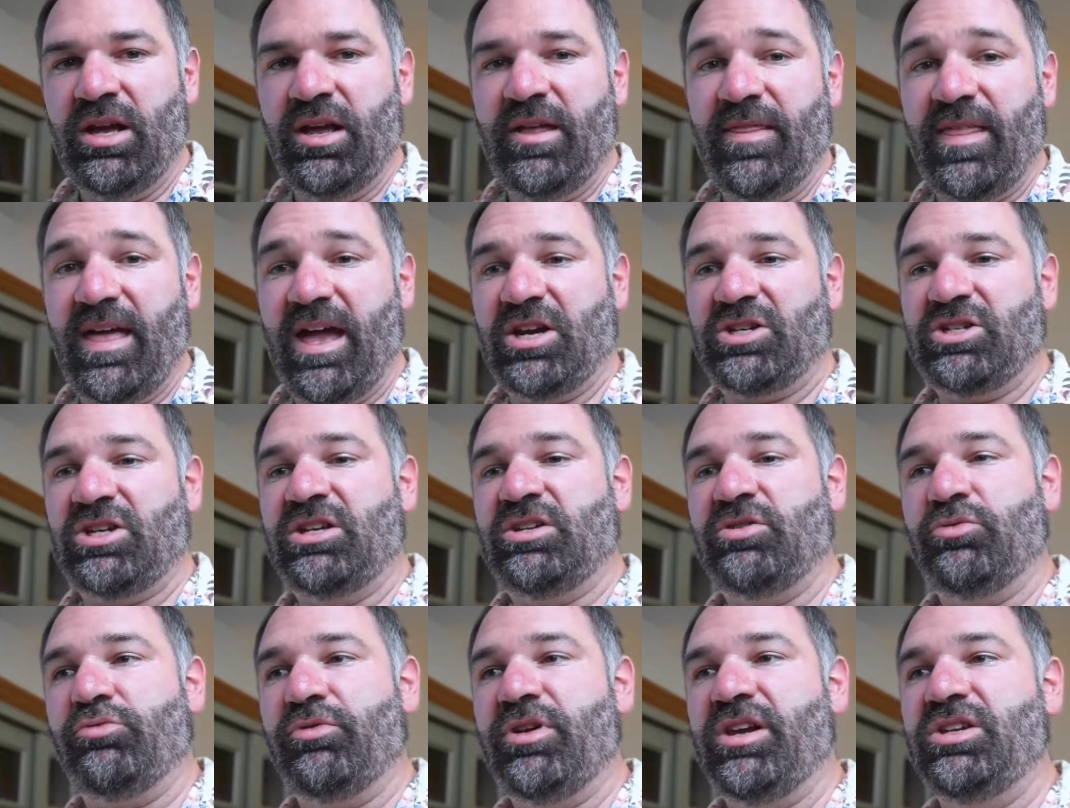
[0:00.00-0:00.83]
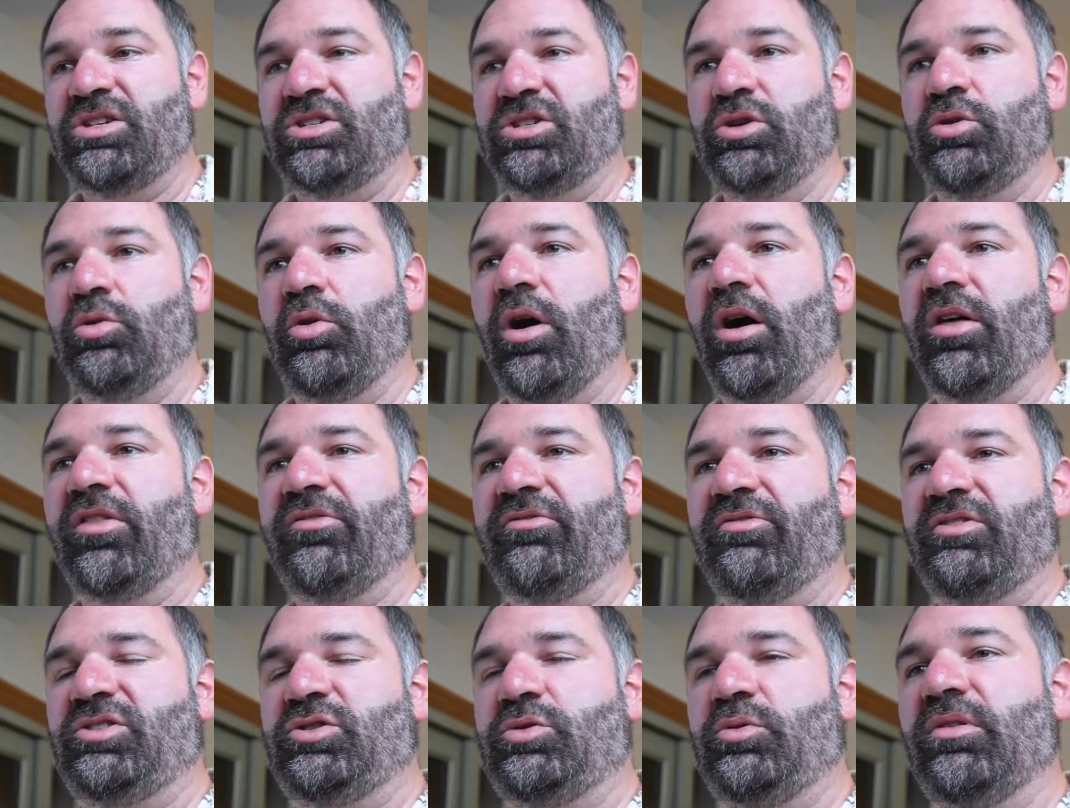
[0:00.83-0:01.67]
They actually had to redo all the
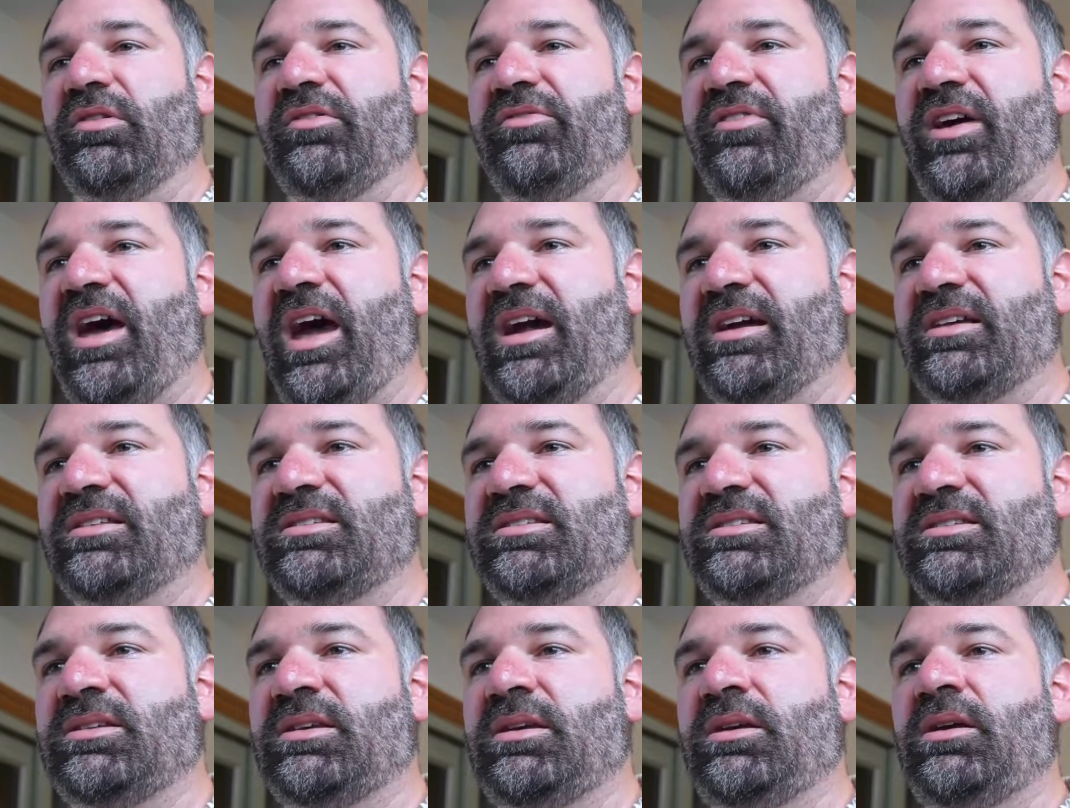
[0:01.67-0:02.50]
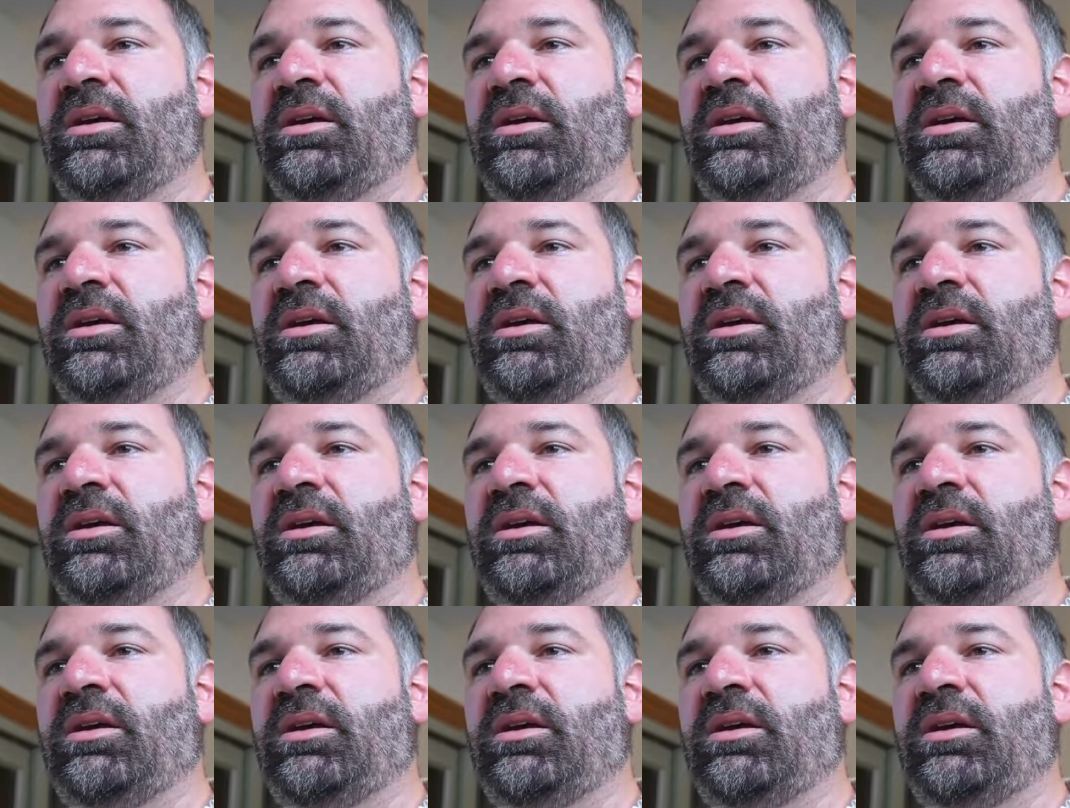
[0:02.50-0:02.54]
visual effects.